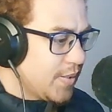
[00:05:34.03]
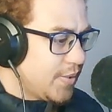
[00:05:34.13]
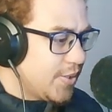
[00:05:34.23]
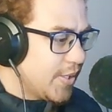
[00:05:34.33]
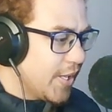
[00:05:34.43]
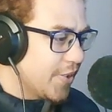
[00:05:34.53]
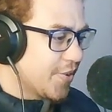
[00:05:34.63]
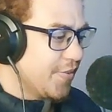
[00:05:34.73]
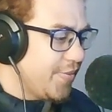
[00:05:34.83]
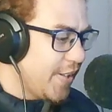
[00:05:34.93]
To get
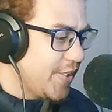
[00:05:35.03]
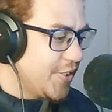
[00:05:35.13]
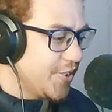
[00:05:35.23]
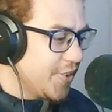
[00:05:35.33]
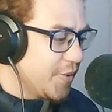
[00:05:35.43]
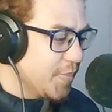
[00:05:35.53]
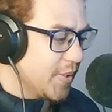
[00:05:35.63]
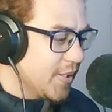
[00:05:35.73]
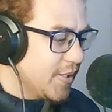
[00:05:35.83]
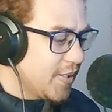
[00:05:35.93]
revenge on me.